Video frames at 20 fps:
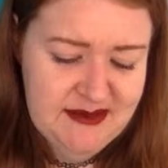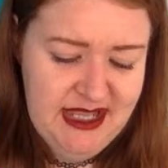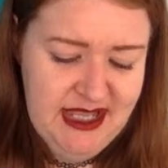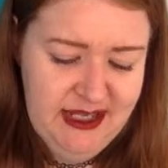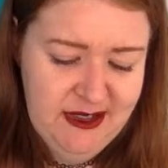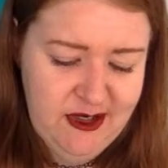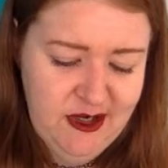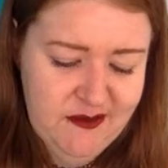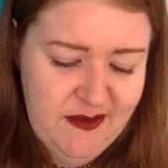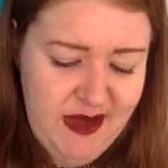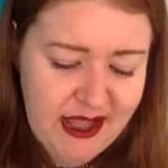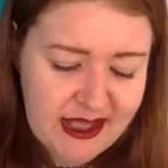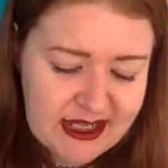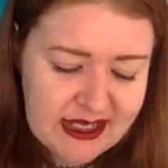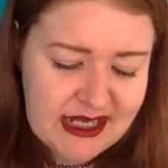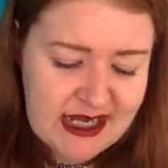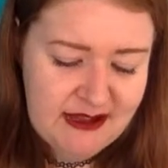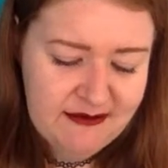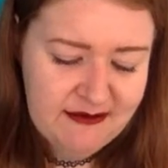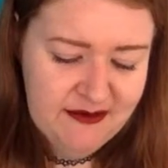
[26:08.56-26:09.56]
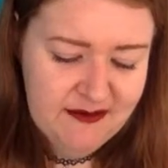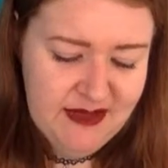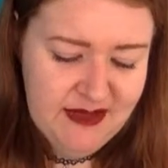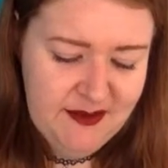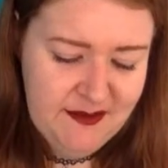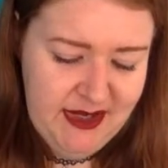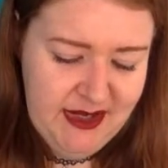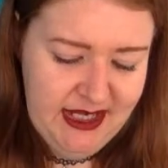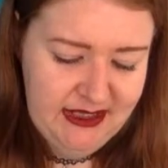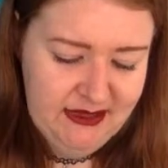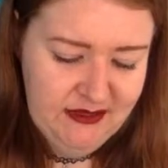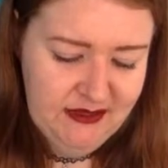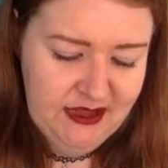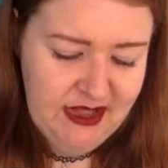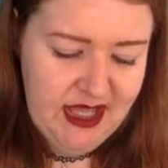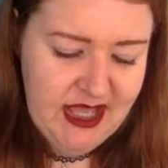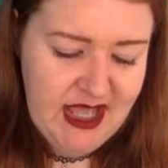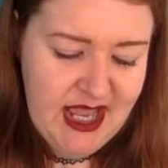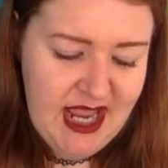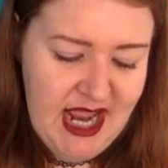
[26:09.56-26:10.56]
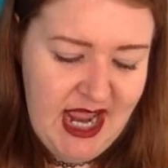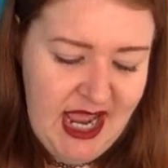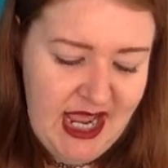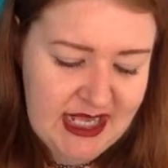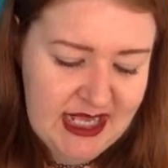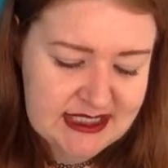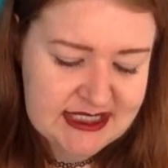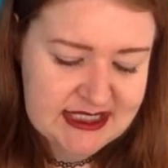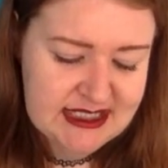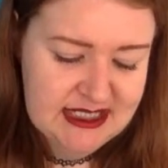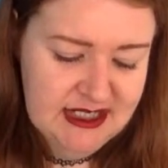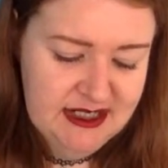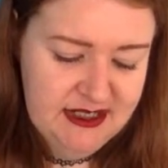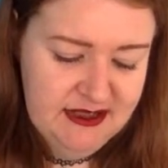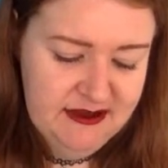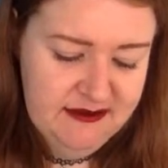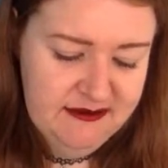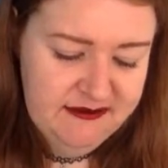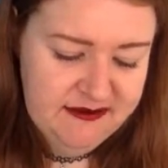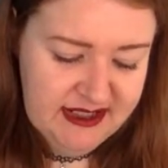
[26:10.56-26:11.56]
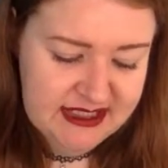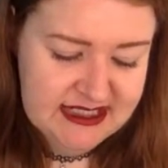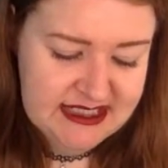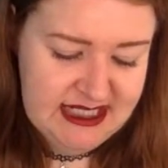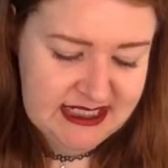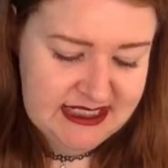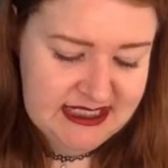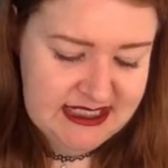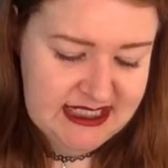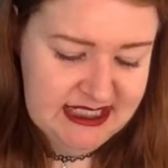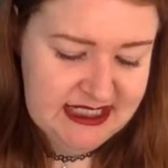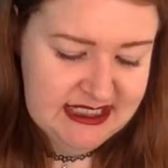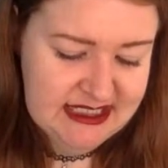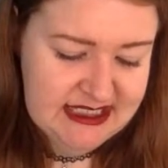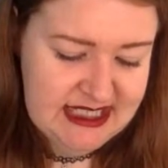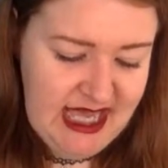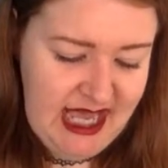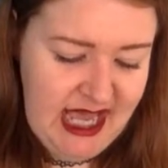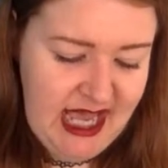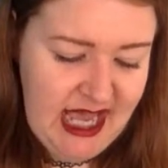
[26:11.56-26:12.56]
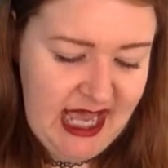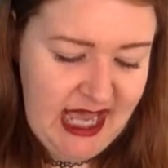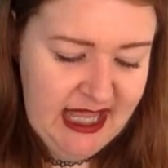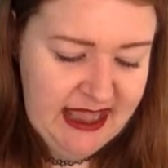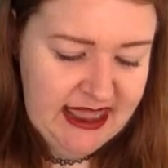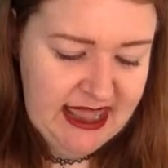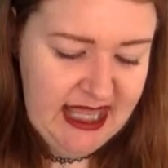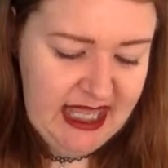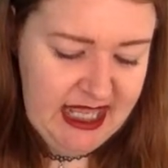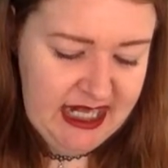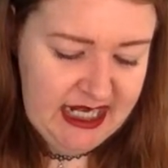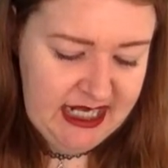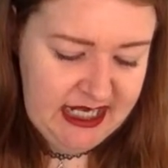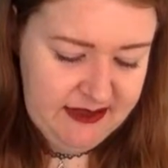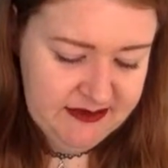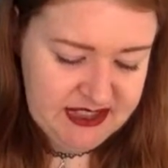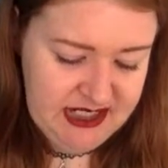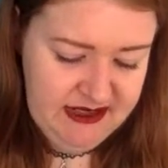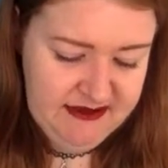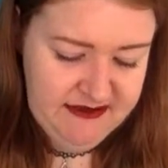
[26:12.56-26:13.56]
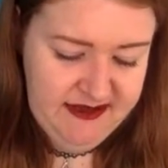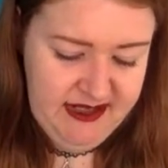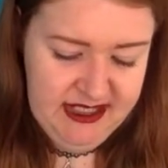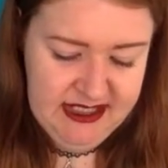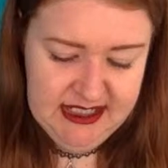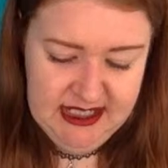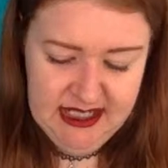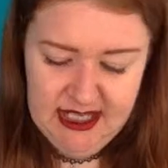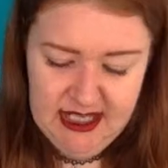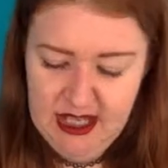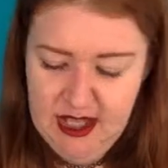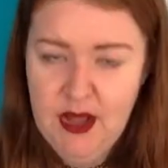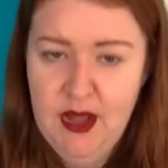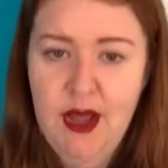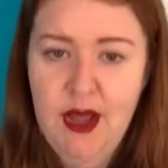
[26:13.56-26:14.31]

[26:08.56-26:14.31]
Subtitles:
makeup? I can never make mine look as fantastic as that. And I'm trying to find it,